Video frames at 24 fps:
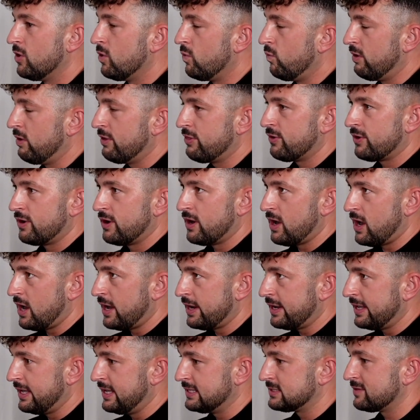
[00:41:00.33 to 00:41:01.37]
whether or not
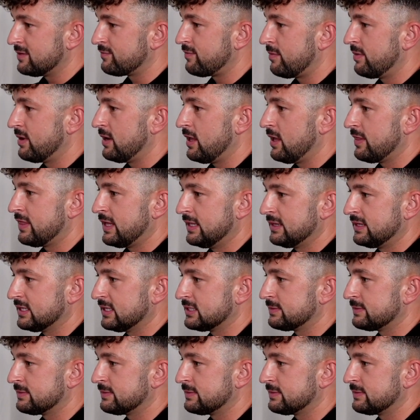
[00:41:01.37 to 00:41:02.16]
it's from an authentic